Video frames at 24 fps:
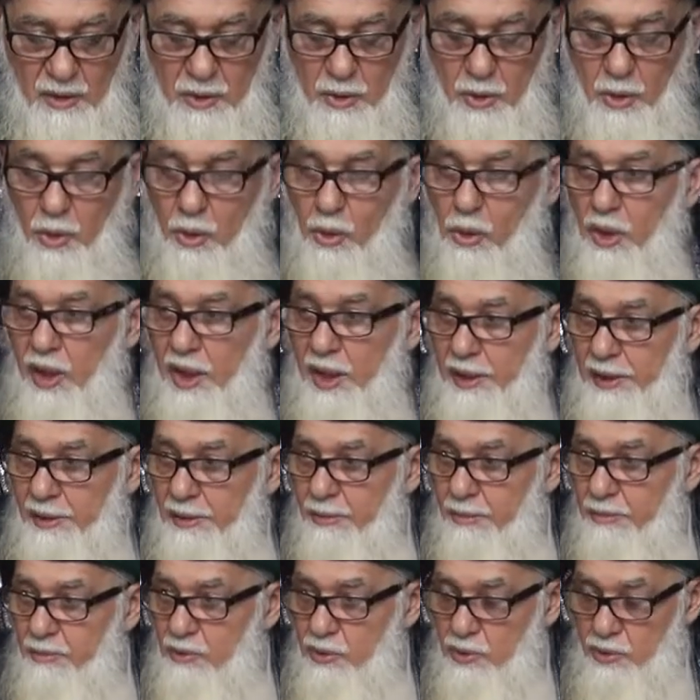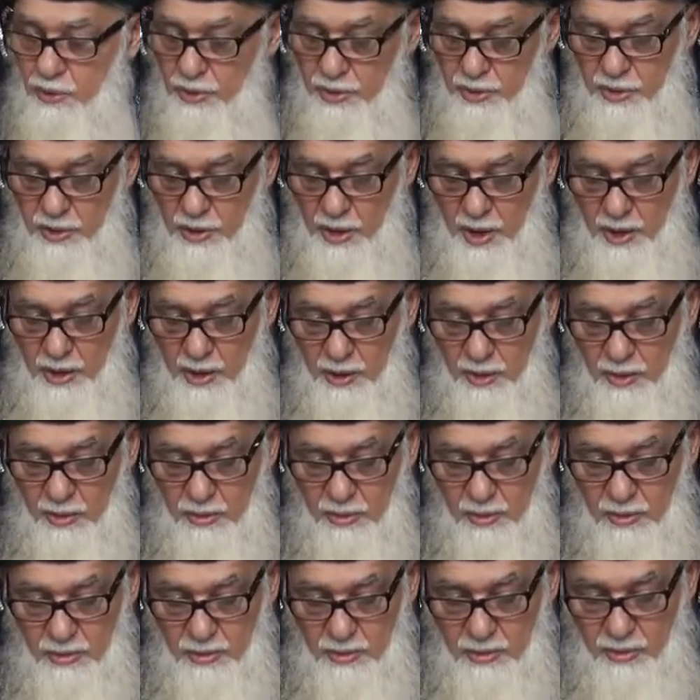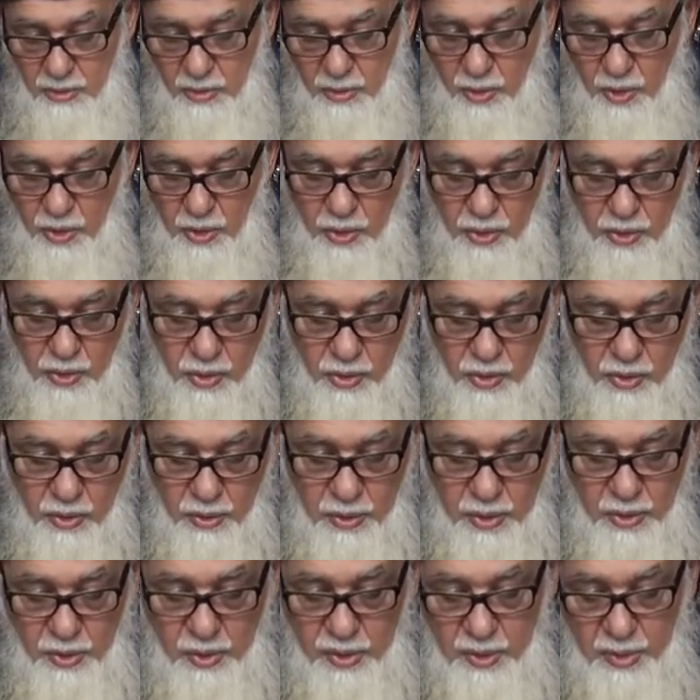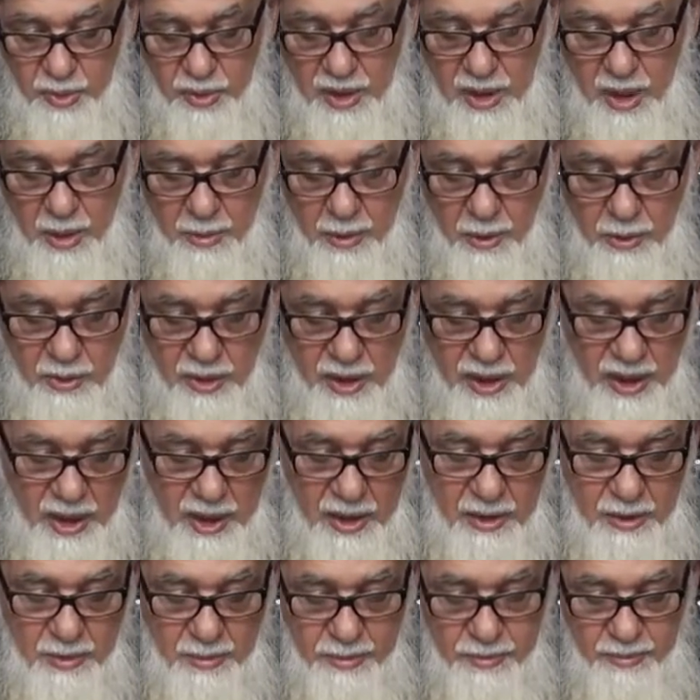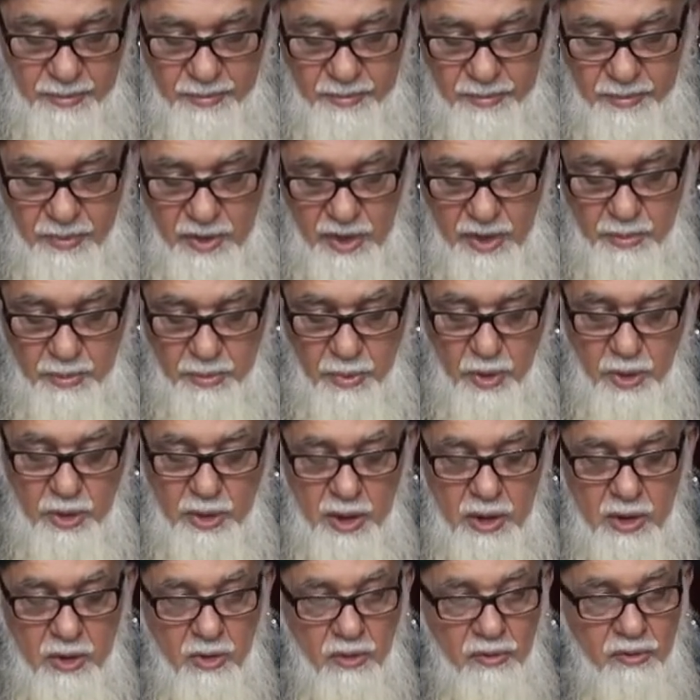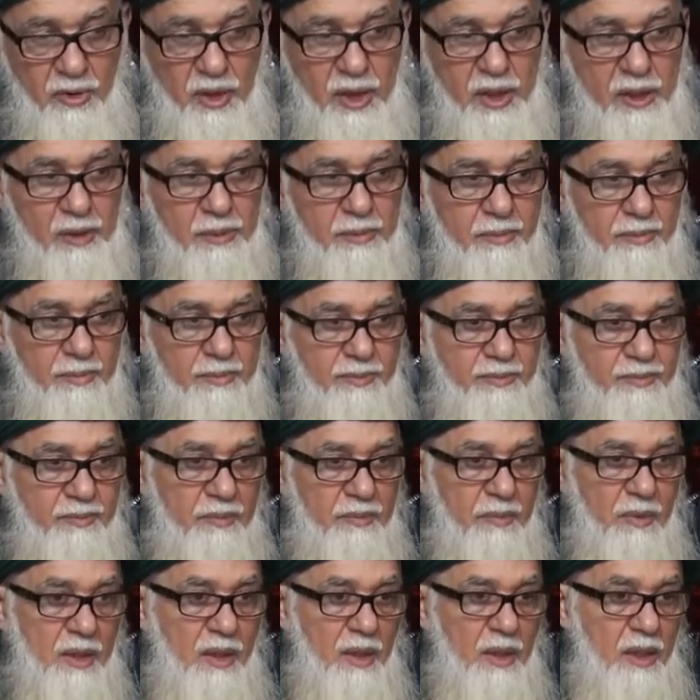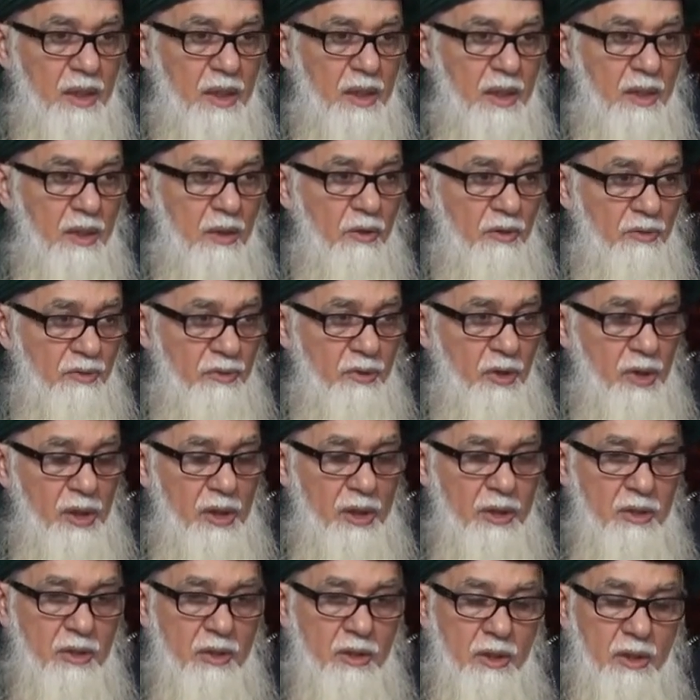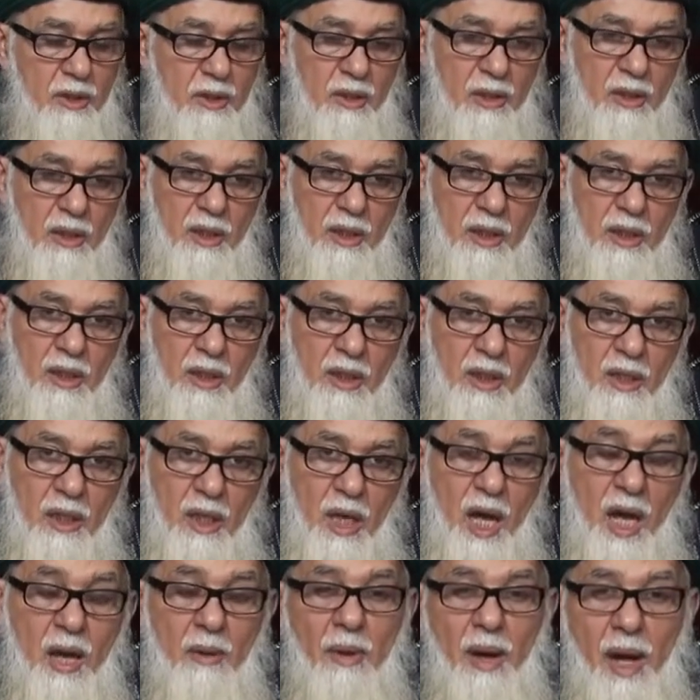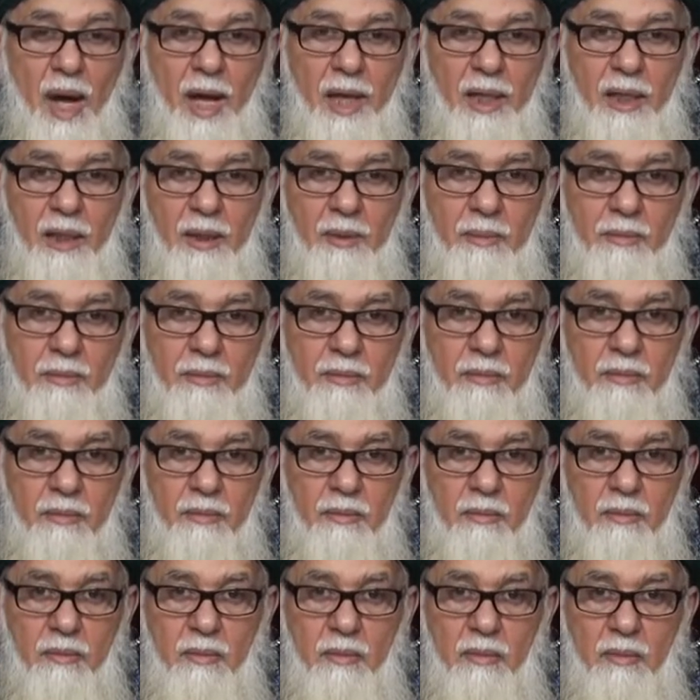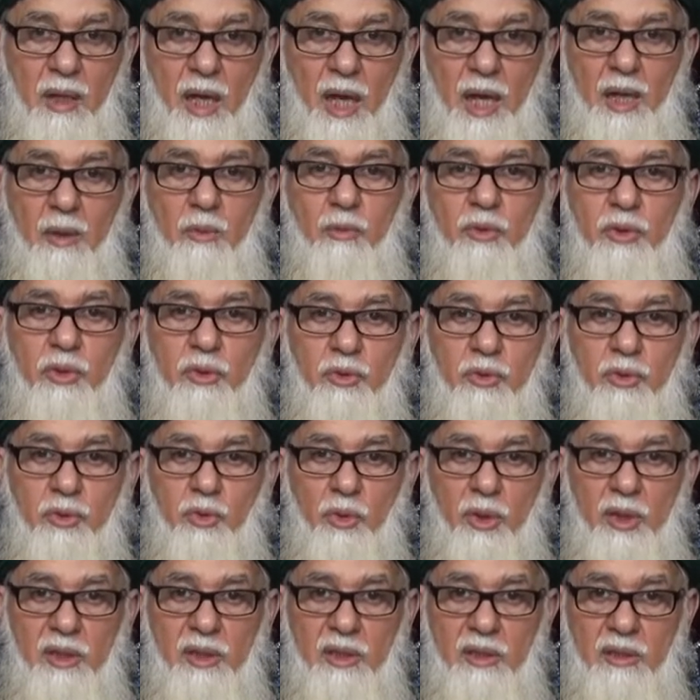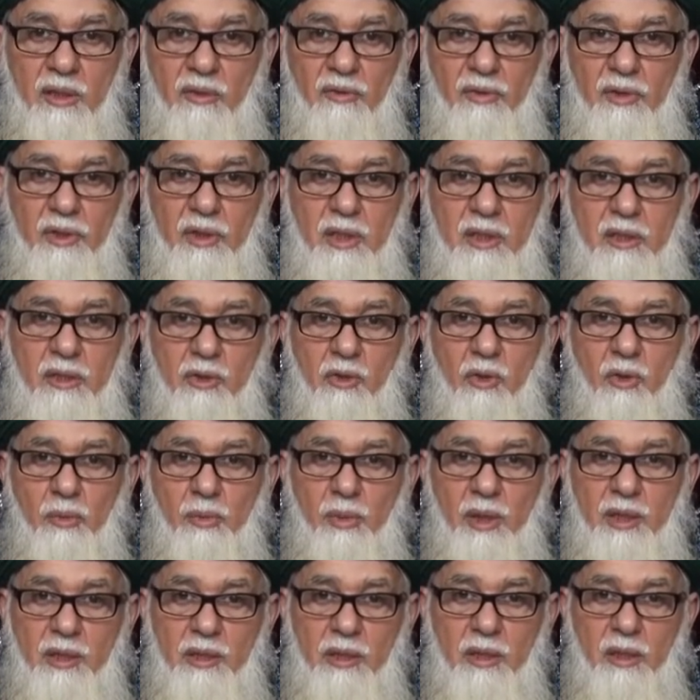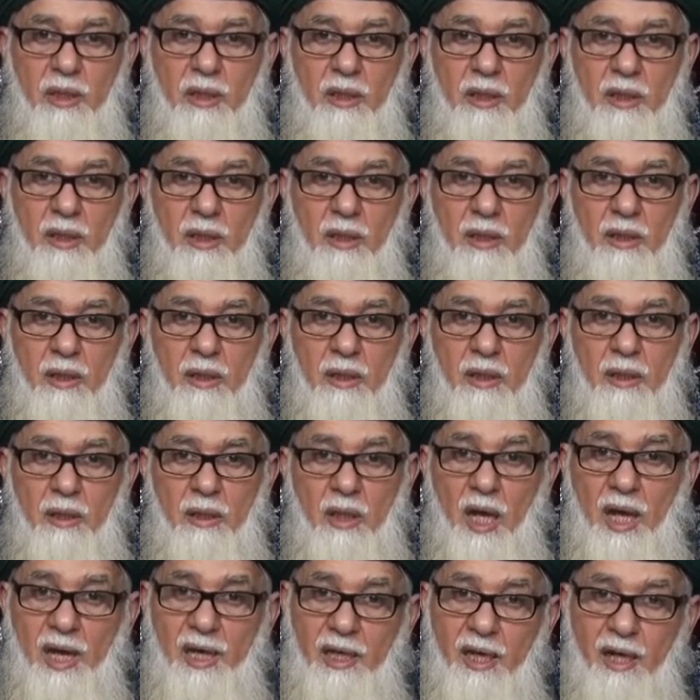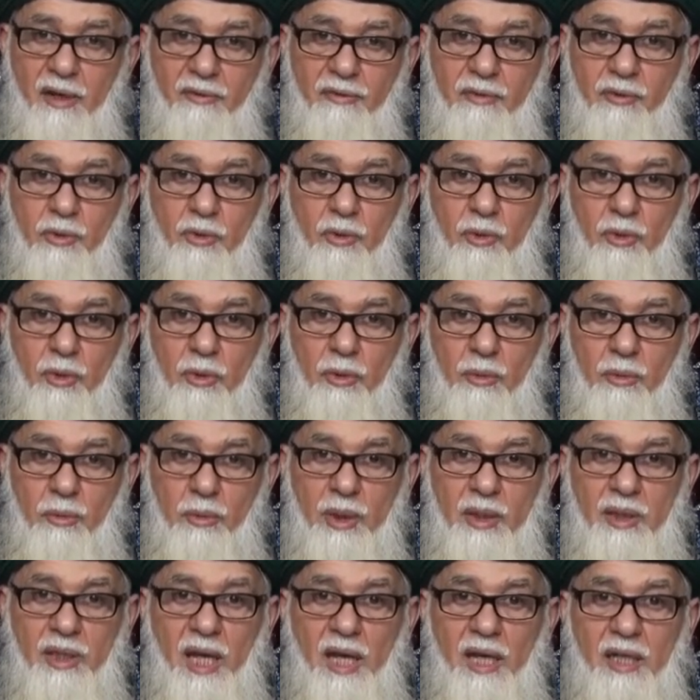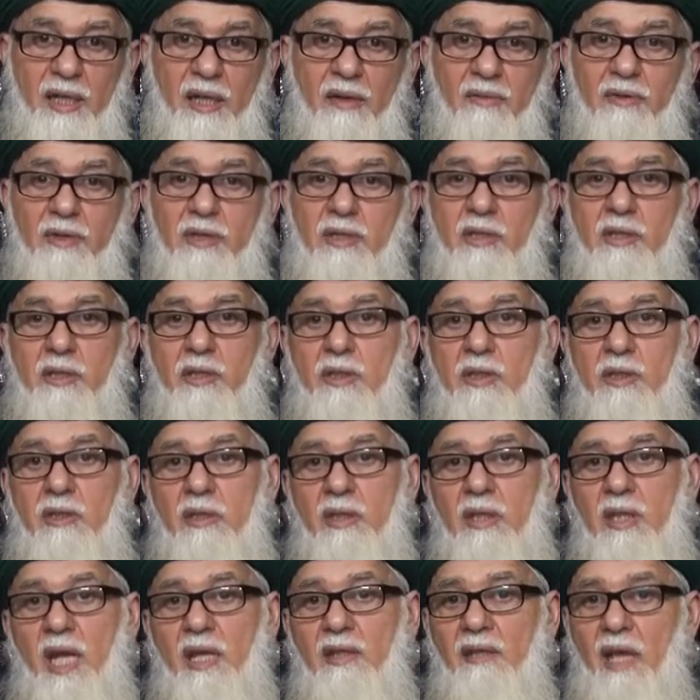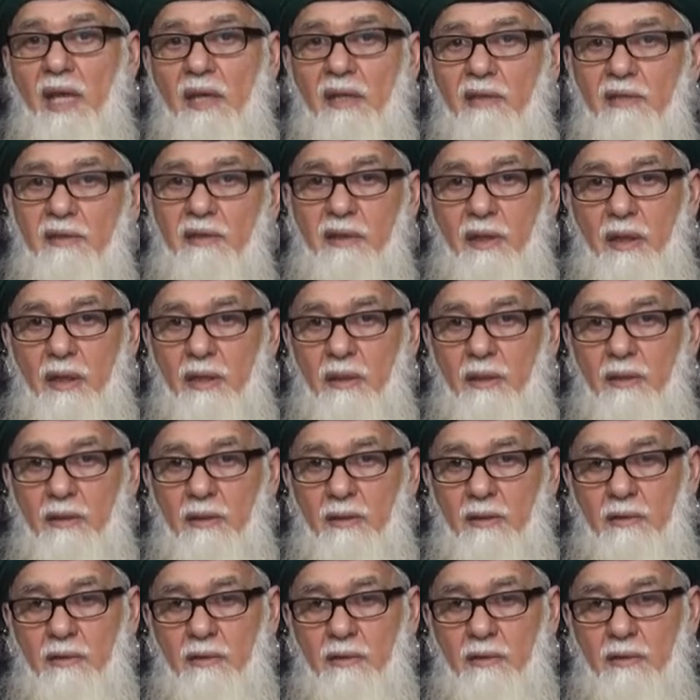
no alim, so inshallah tomorrow we will speak about the alim, the importance of alim, of knowledge. I'm alim, I am with you 27 years, oh my Shaykh, I love you, but I never get anything,